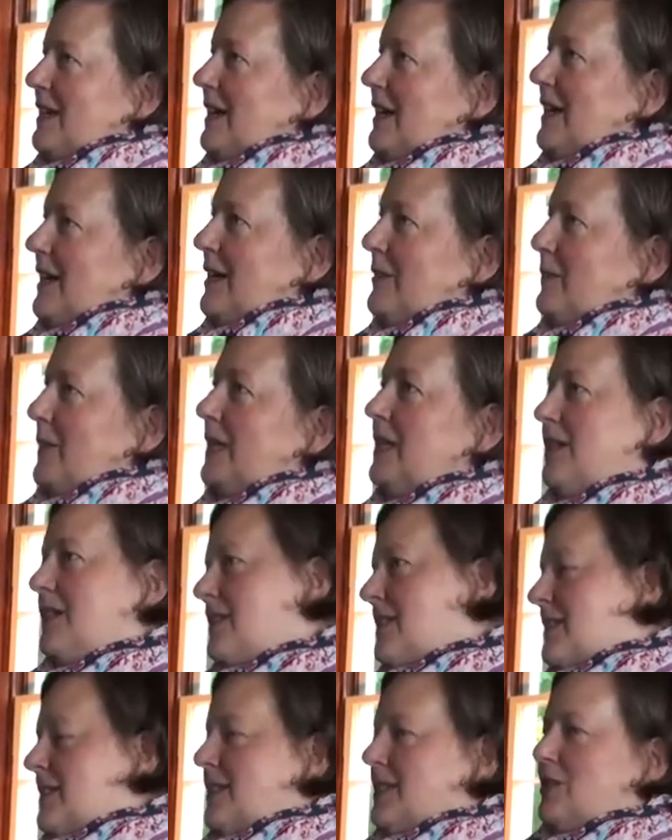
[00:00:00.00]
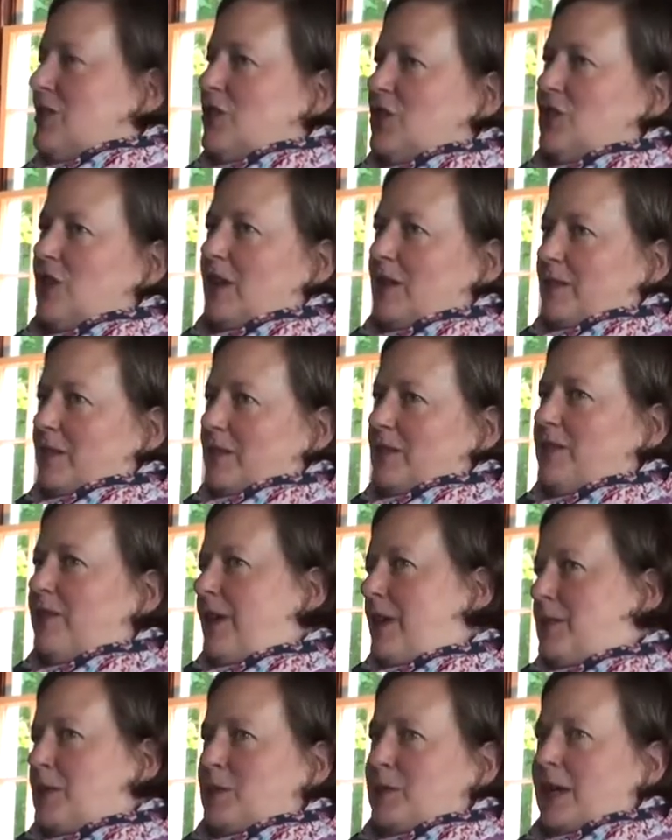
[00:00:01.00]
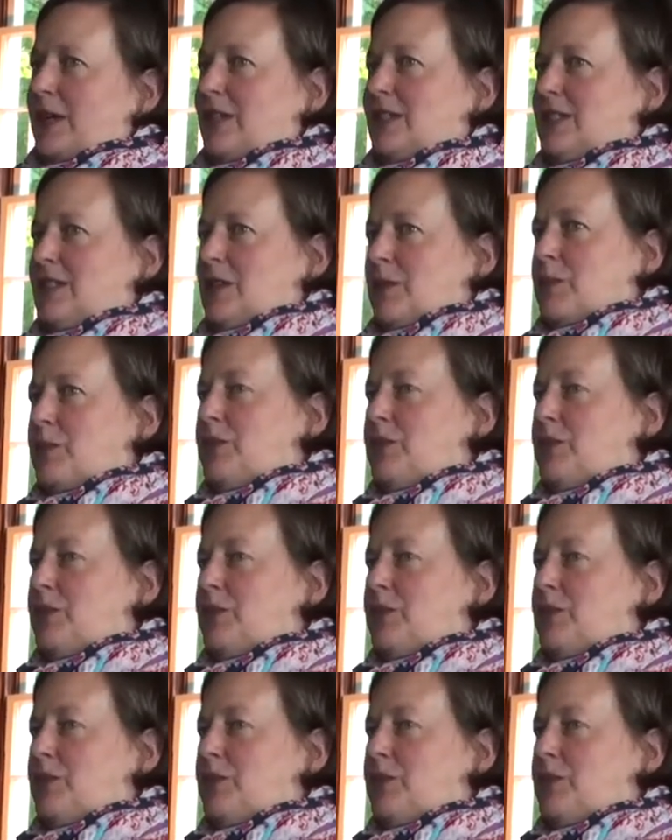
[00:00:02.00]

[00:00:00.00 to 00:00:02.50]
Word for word: uh, because farmers markets are